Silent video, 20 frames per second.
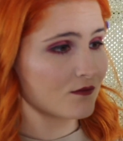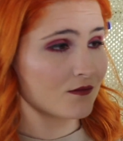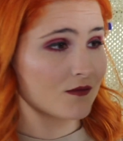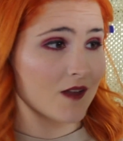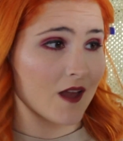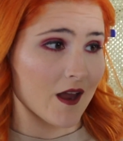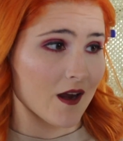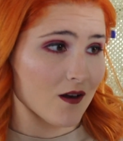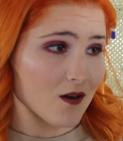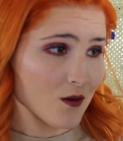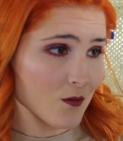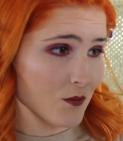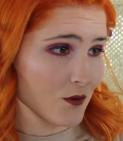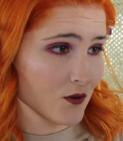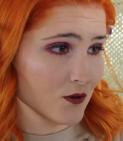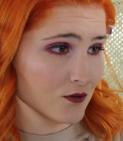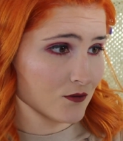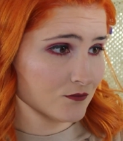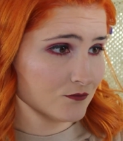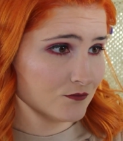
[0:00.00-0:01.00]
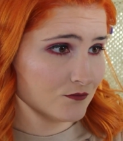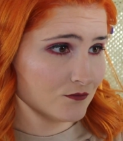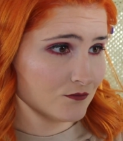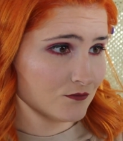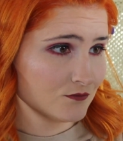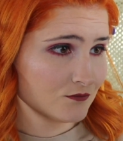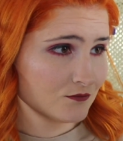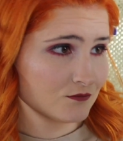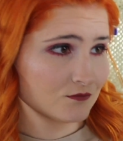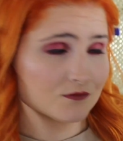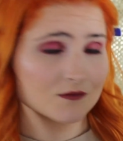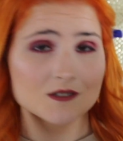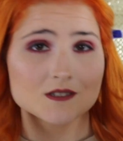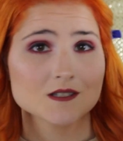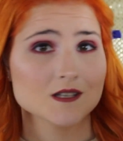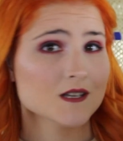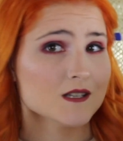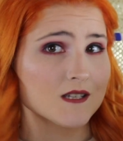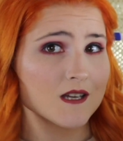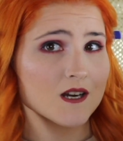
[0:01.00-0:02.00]
terrible. It's
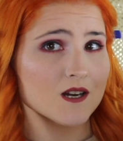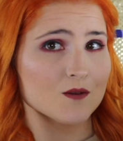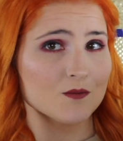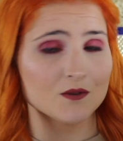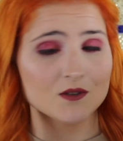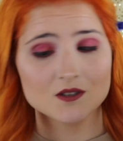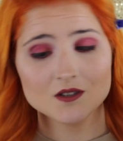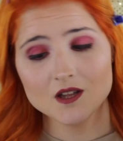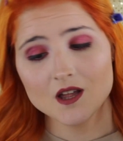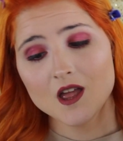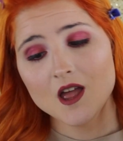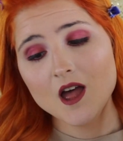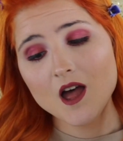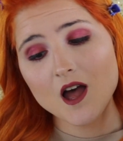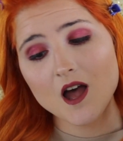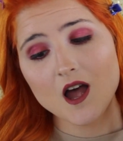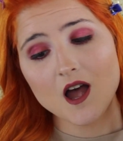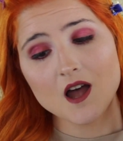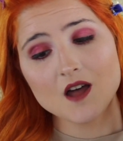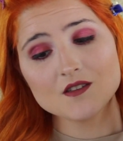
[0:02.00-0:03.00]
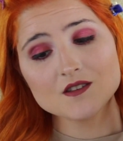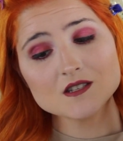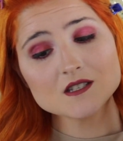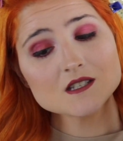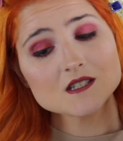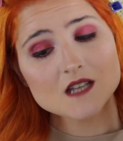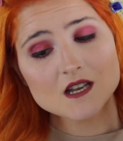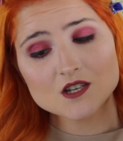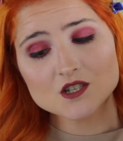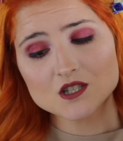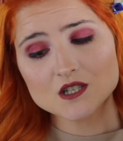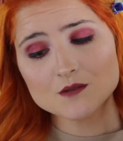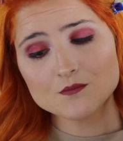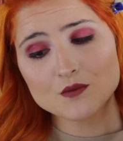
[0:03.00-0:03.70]
not terrible. This is actually